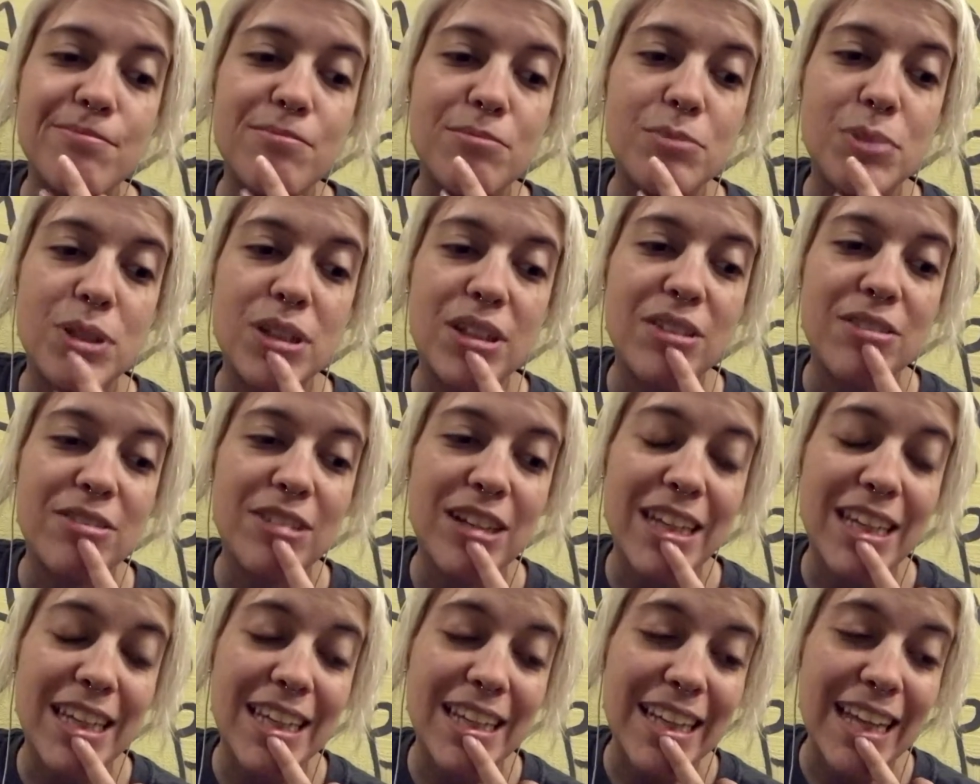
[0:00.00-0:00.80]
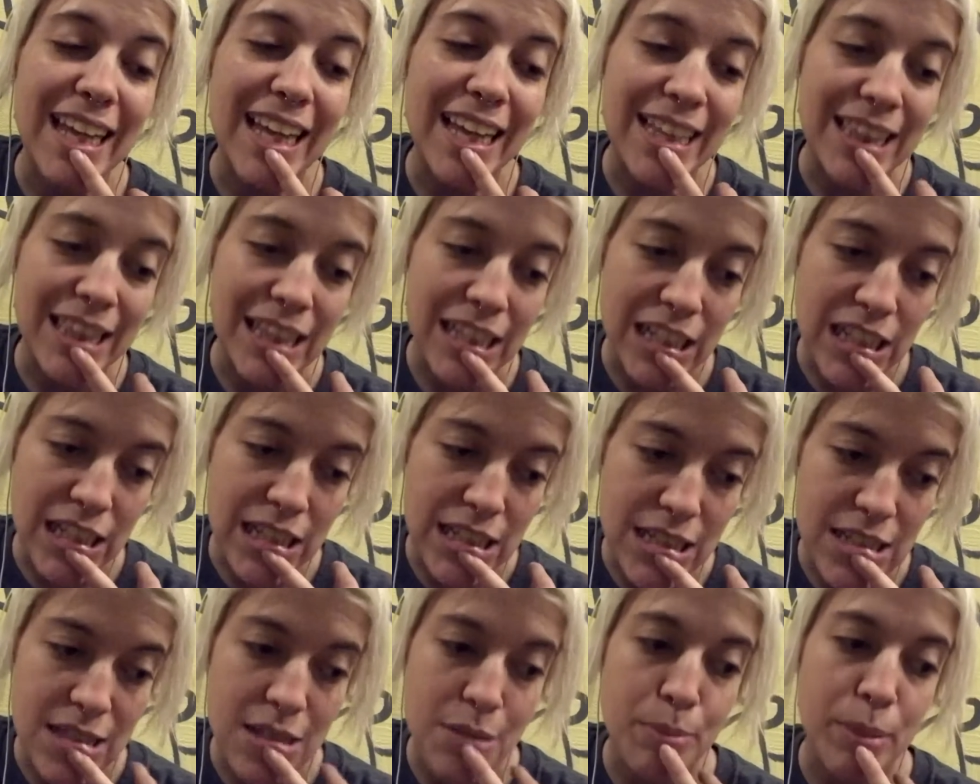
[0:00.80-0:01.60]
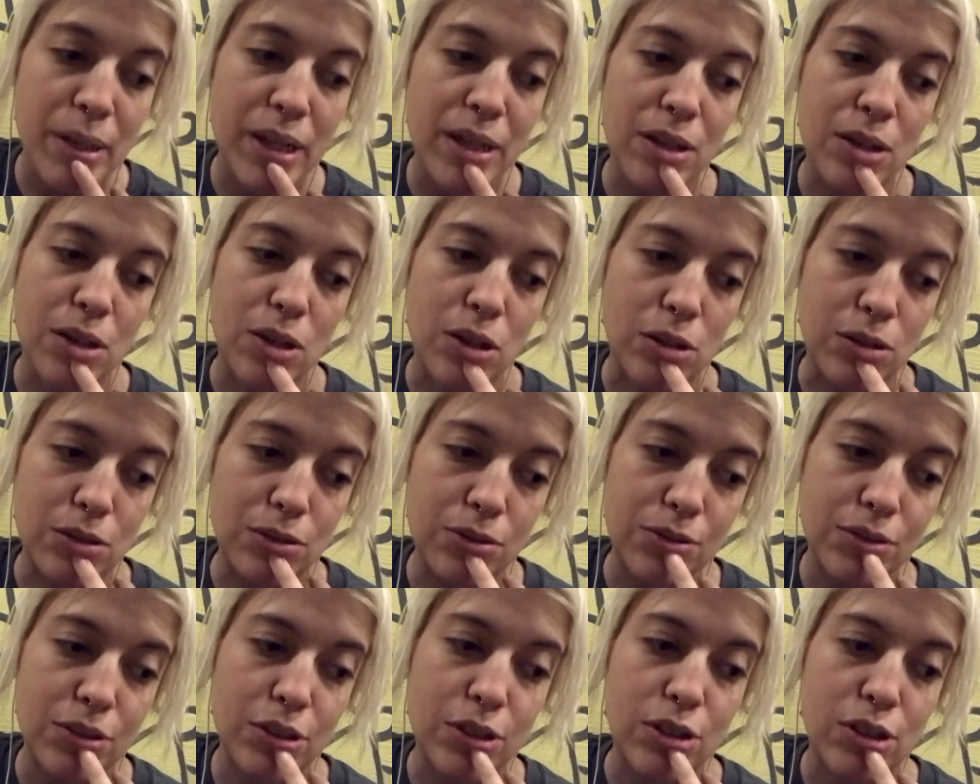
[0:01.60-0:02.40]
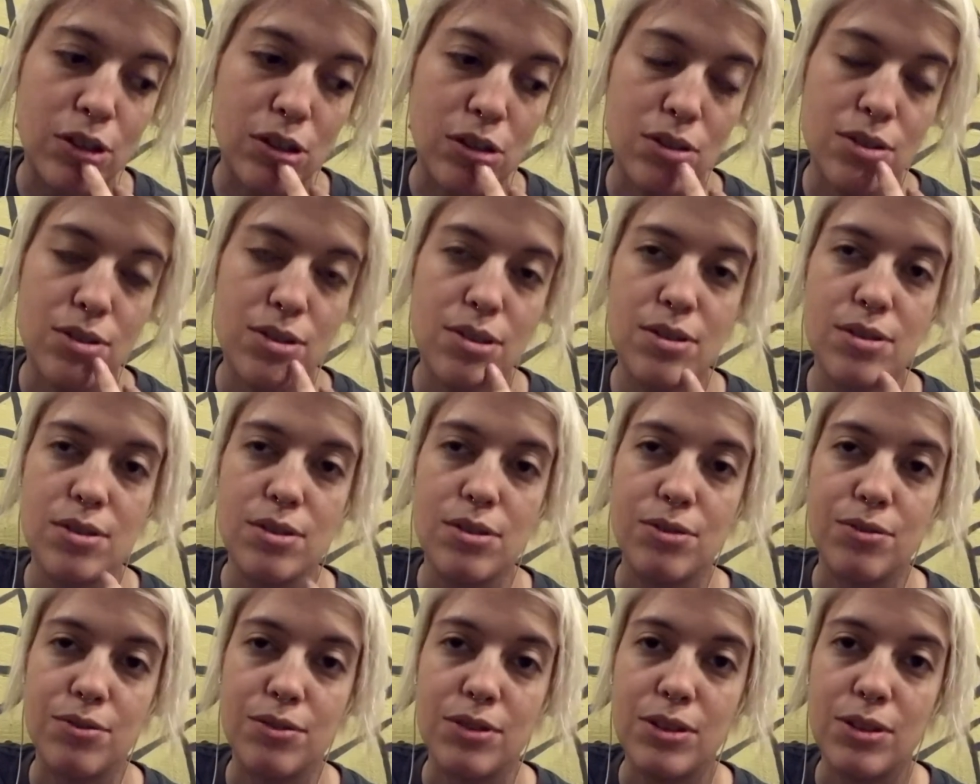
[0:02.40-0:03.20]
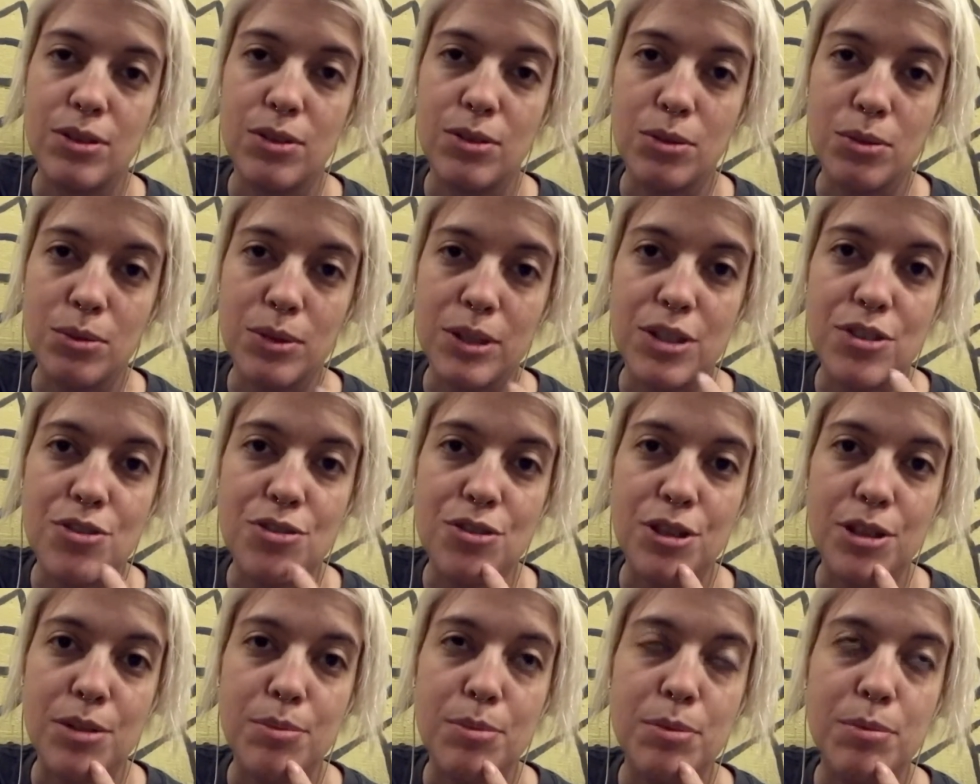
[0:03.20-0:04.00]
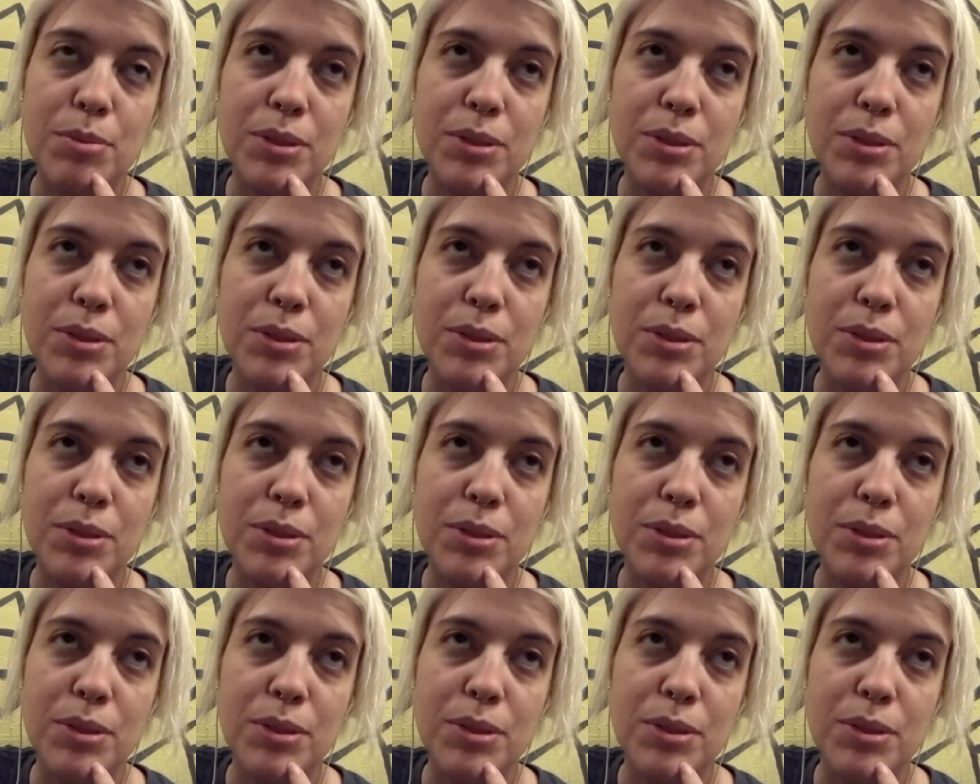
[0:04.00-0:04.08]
But if I can at least pay off the costs of the Norway trip,